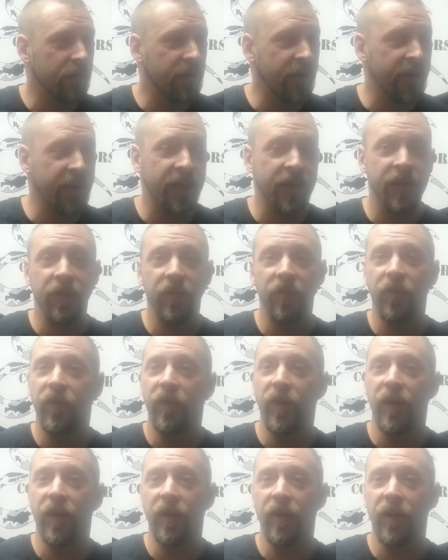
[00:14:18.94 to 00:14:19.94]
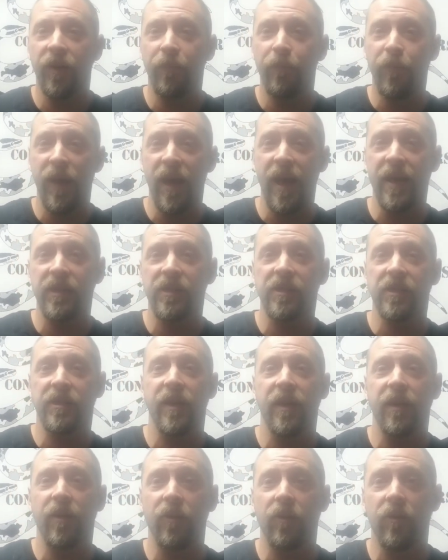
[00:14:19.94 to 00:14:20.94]
and the
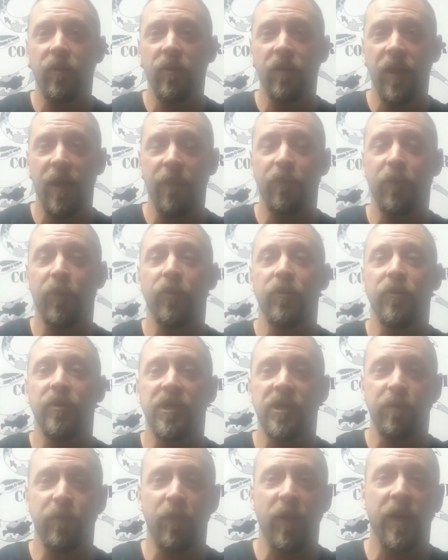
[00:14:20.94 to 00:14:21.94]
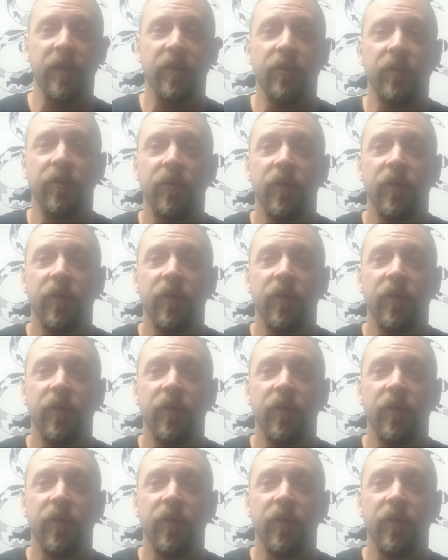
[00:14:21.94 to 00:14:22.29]
Pastel Leopard Spider